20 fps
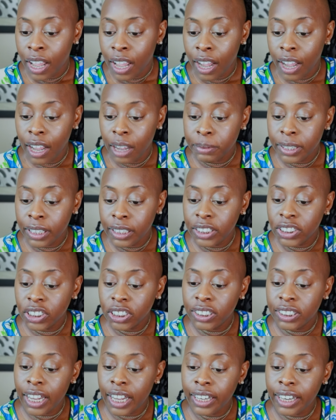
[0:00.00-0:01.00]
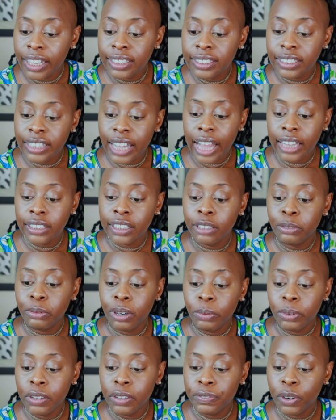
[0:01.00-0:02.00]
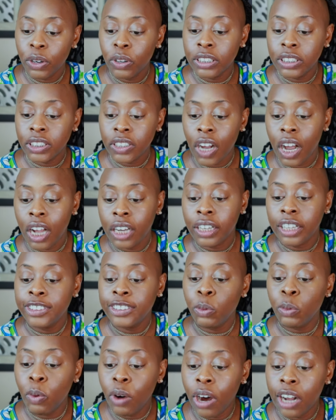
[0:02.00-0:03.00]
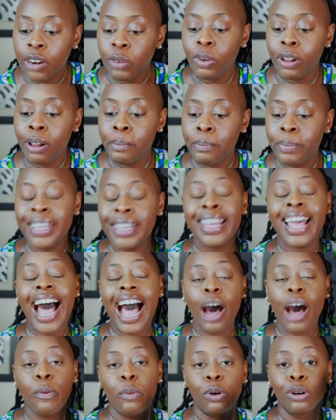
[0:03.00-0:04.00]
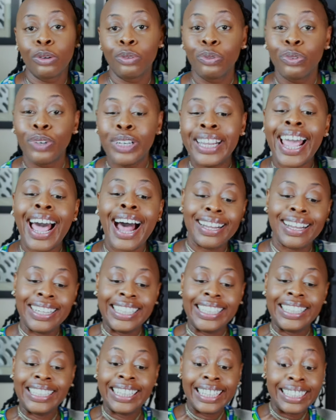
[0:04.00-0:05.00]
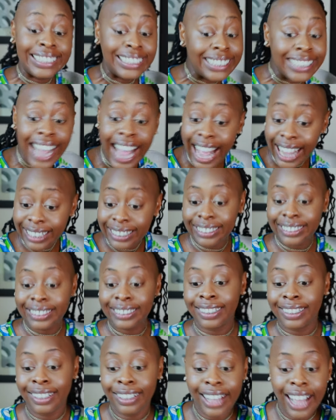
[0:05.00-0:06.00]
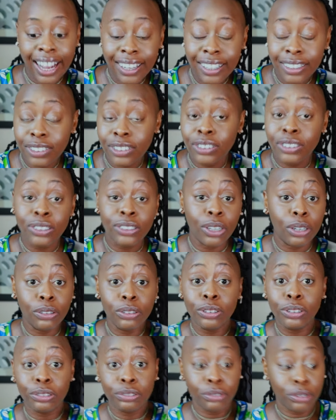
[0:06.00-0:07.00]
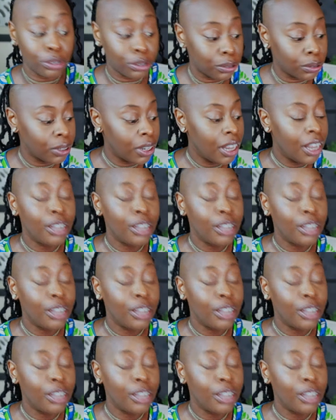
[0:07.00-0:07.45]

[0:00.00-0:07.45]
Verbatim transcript: Um, Kalisha said exactly what we focus on is what will be our reality. Yes, that is so true.